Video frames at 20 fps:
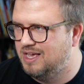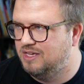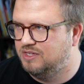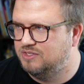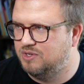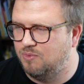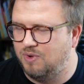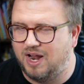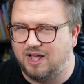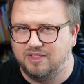So
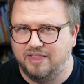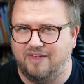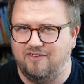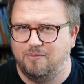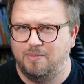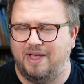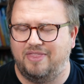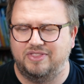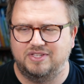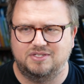what I love
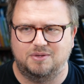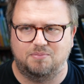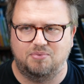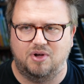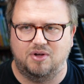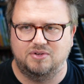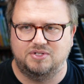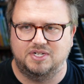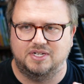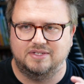about this
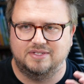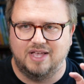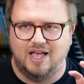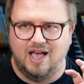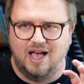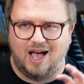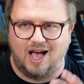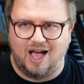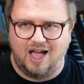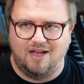approach is
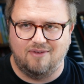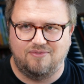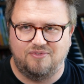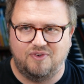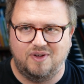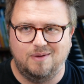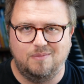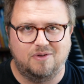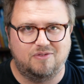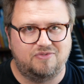I have
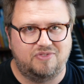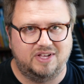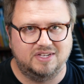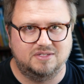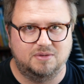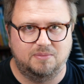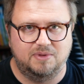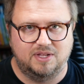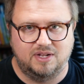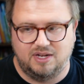freedom and
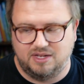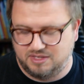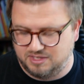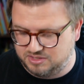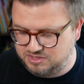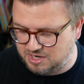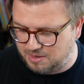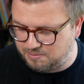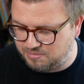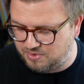flexibility to
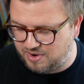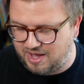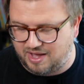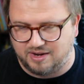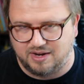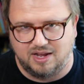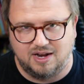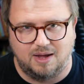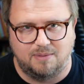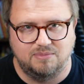jump around,
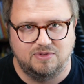and I'm